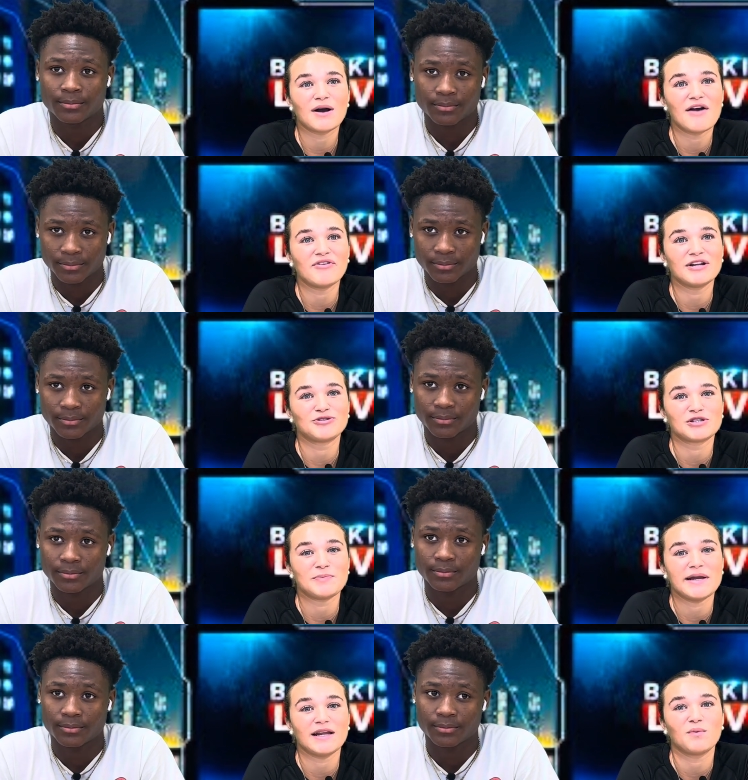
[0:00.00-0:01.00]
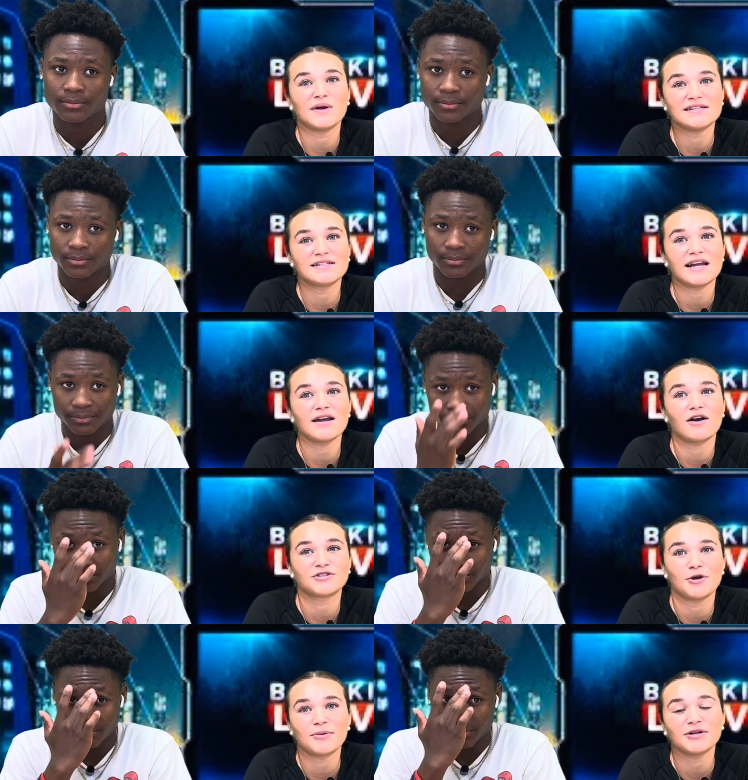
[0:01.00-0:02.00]
Speaker 1: will have an interest meeting Wednesday,
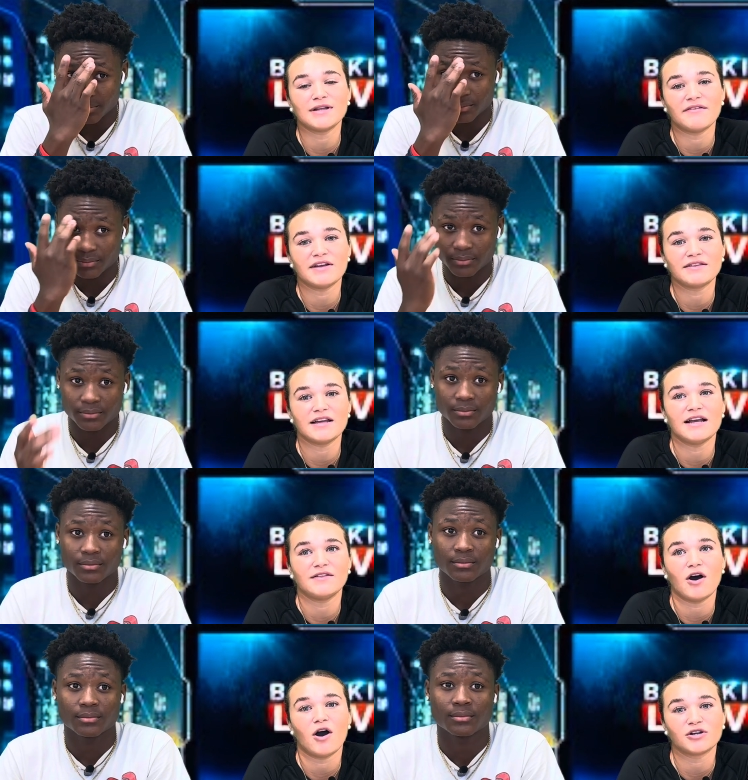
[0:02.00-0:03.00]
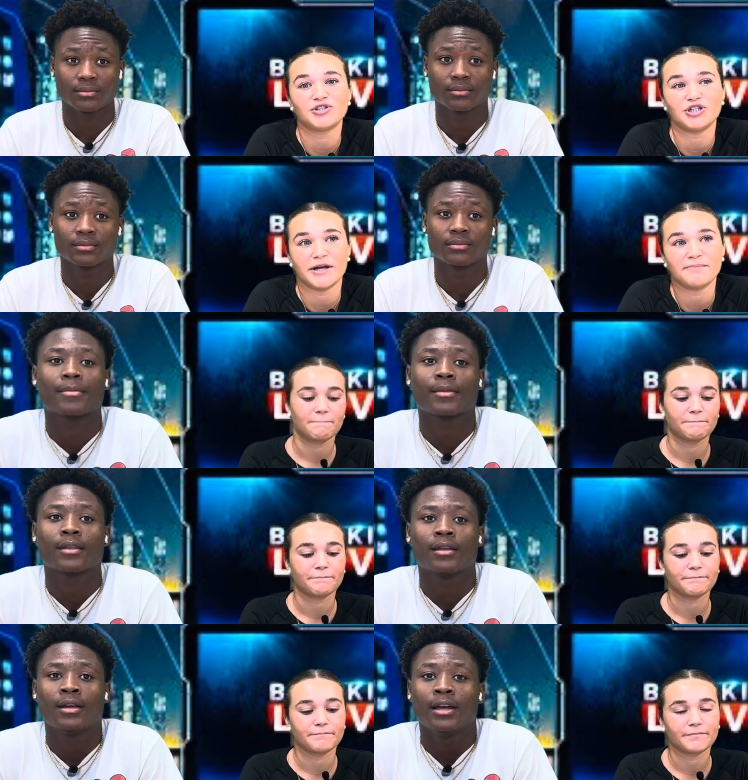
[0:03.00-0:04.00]
October 11th, in the Ox Gym.
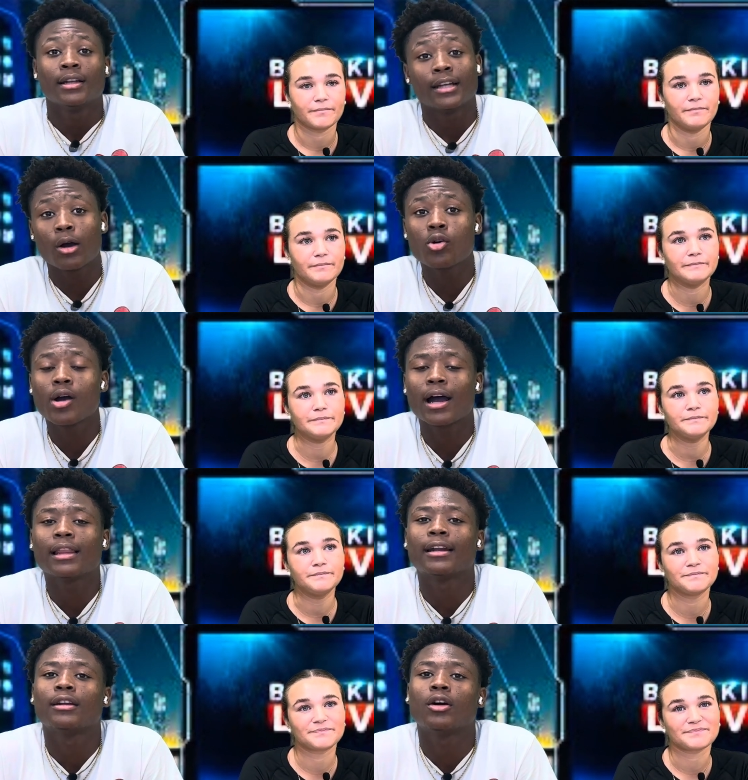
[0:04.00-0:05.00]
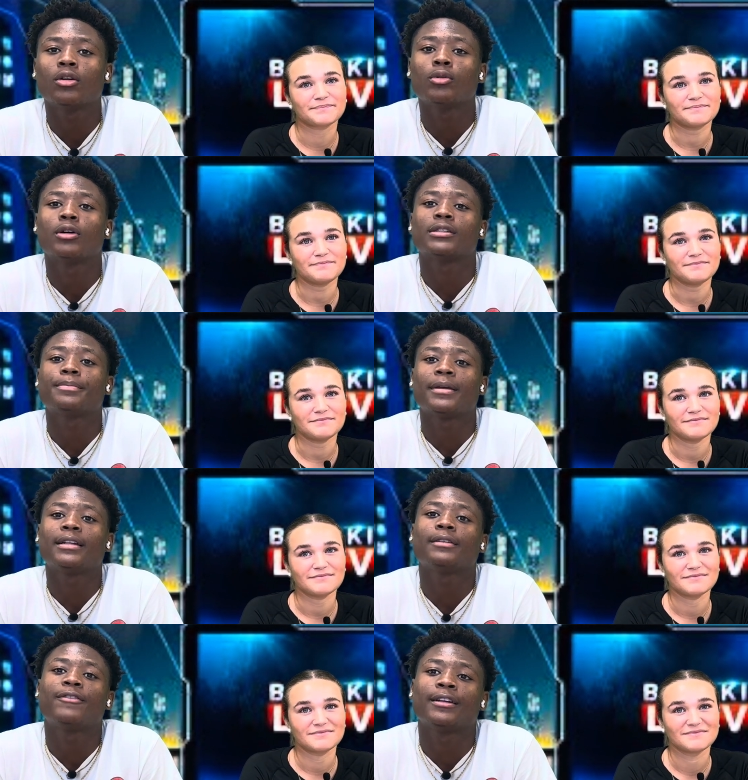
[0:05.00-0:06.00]
Speaker 2: Now we will highlight a notable
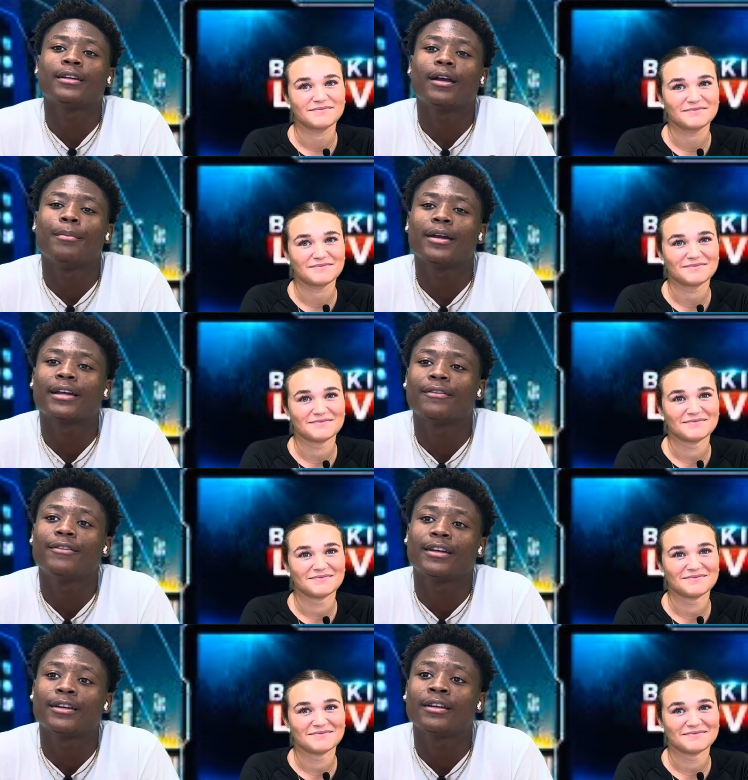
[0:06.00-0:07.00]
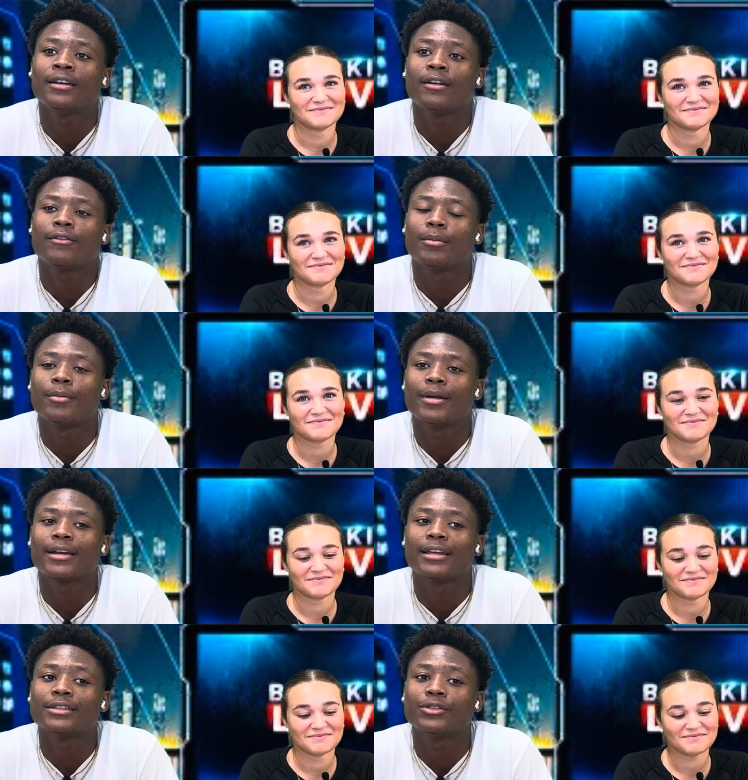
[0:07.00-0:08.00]
Hispanic figure, American figure from
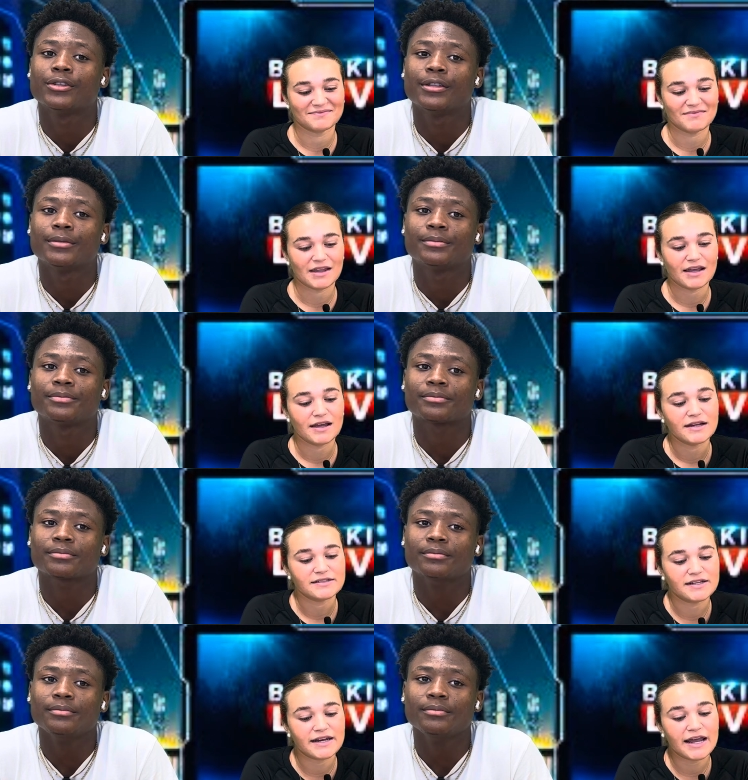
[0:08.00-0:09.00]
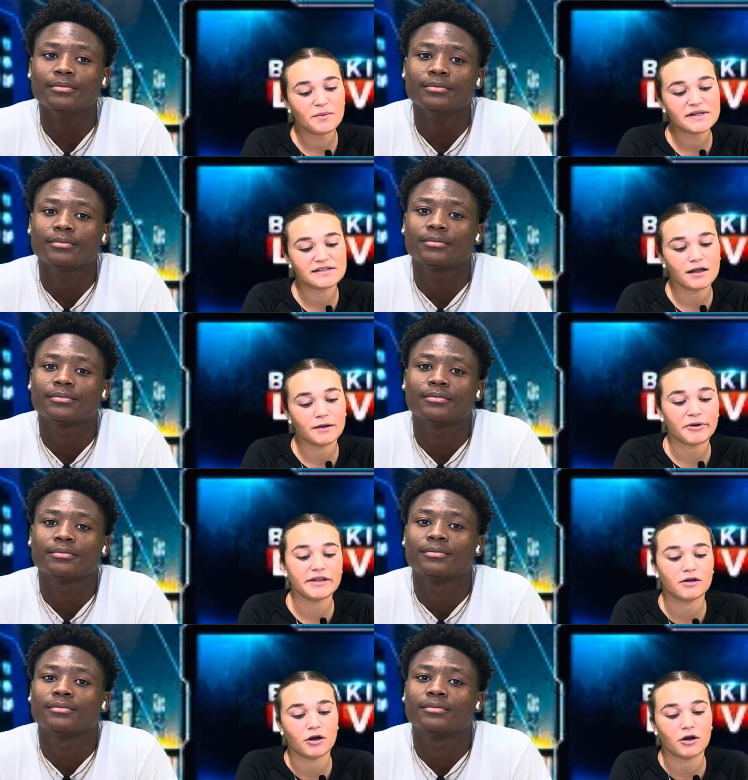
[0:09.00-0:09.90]
American history.
Speaker 1: Today we celebrate the